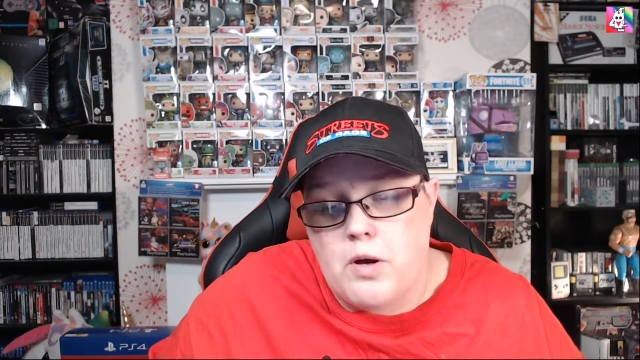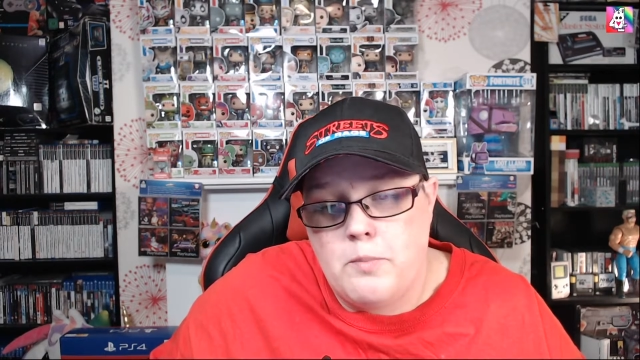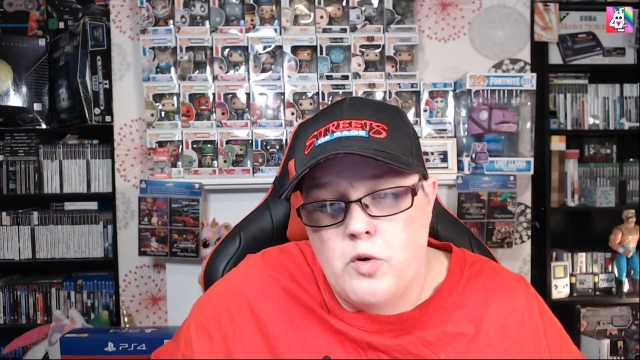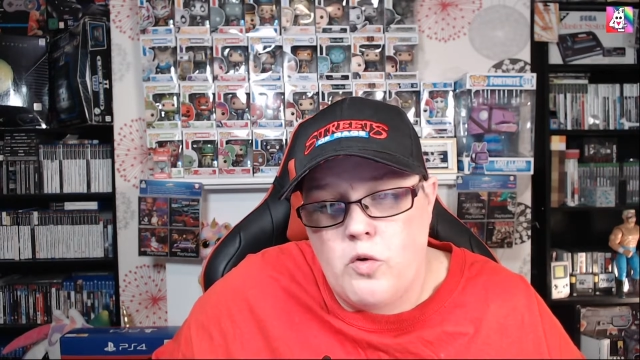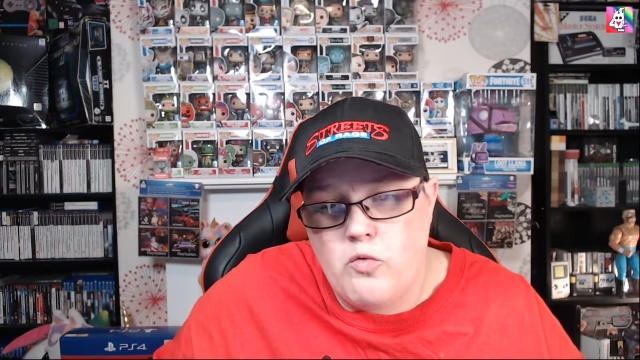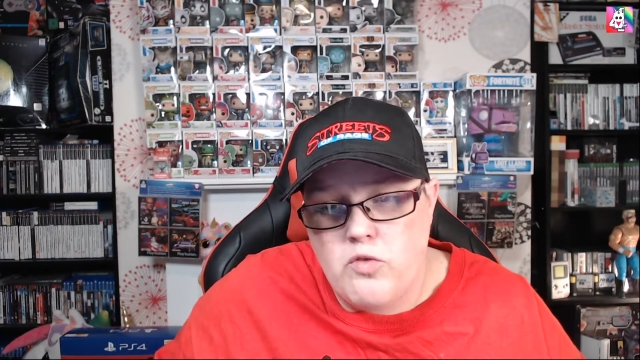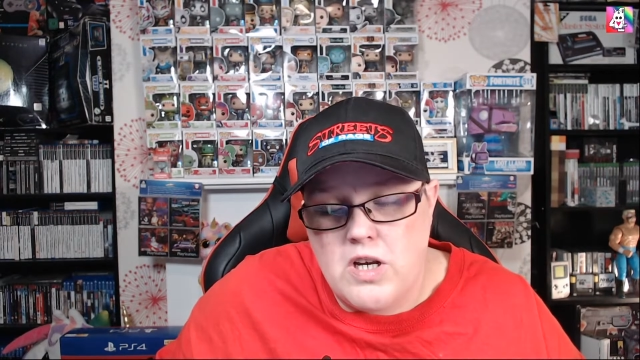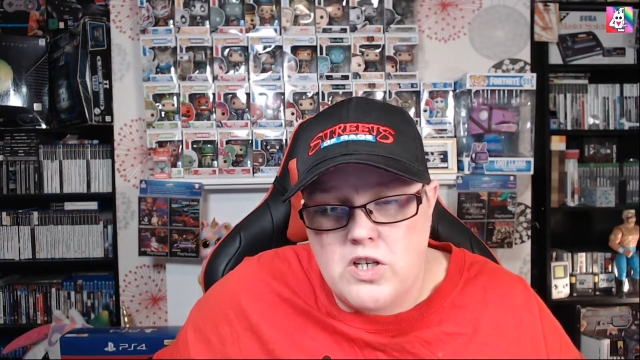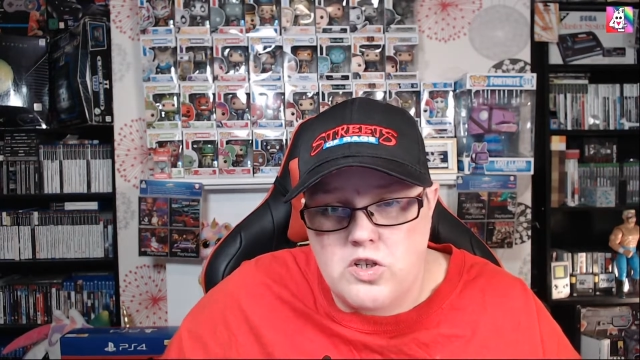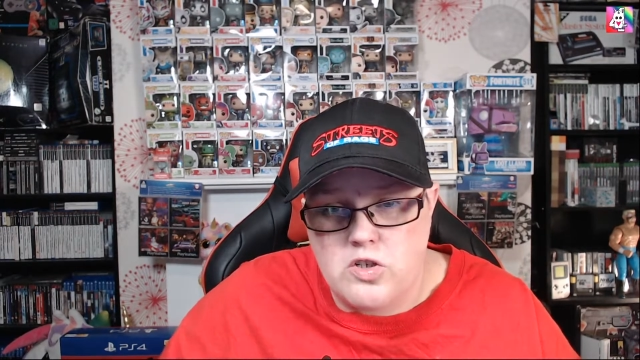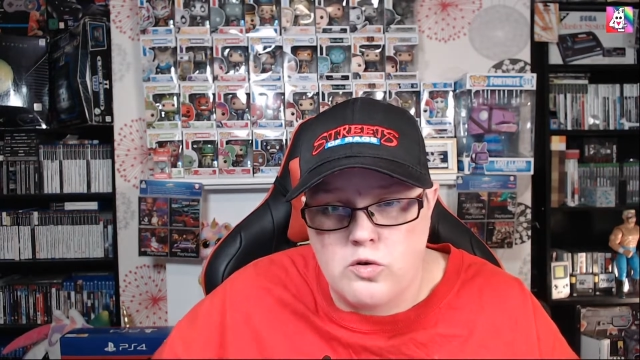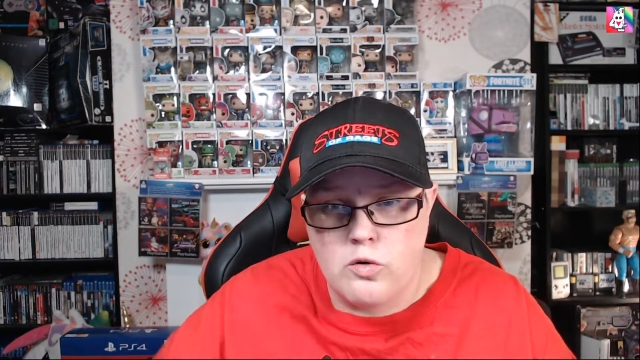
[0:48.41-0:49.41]
I'm not really
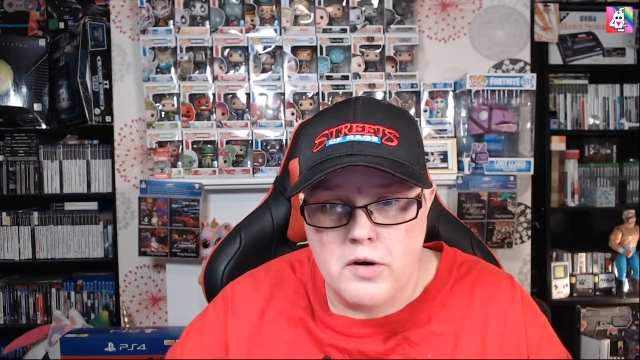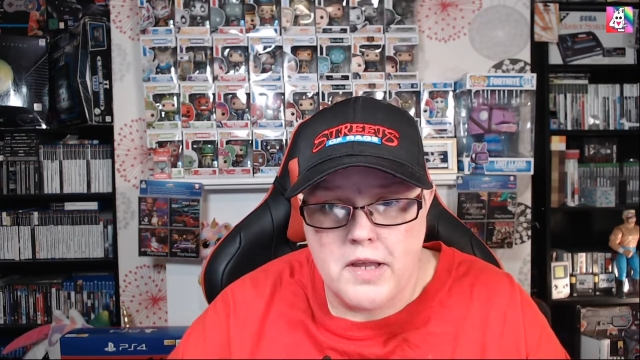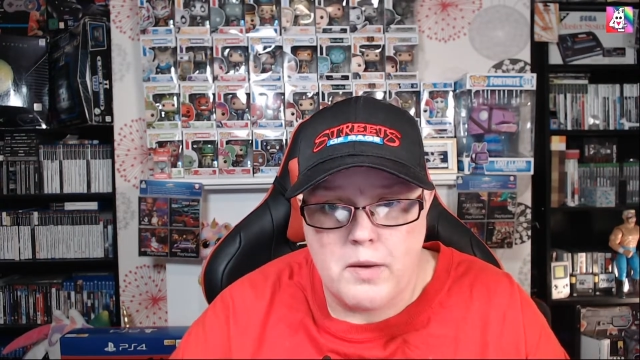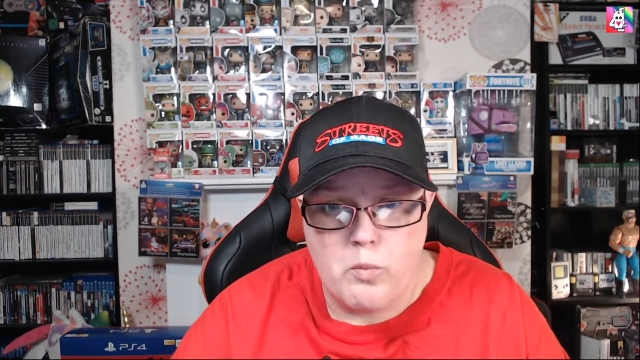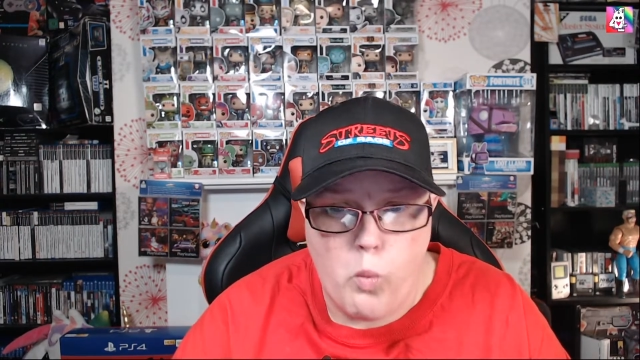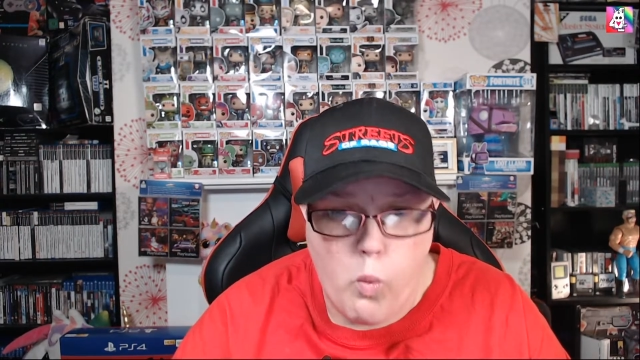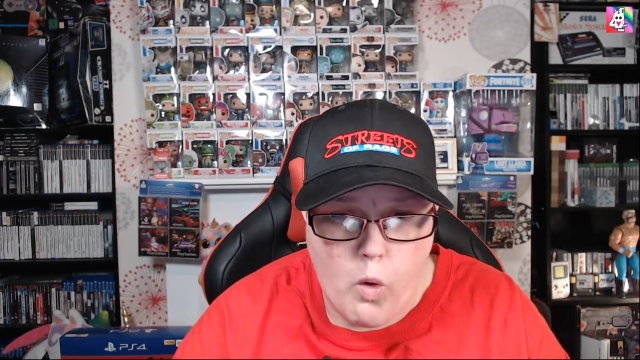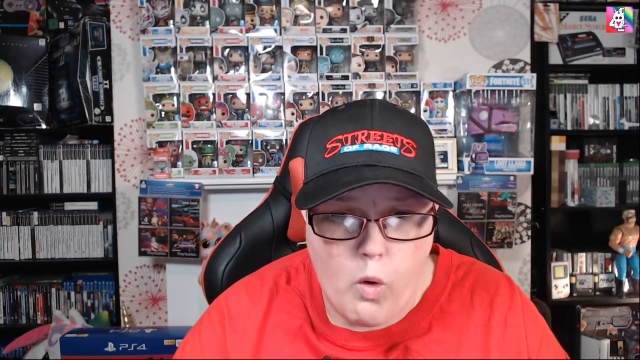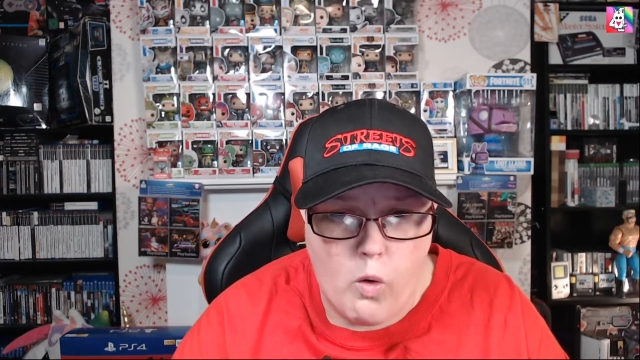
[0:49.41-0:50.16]
sure in what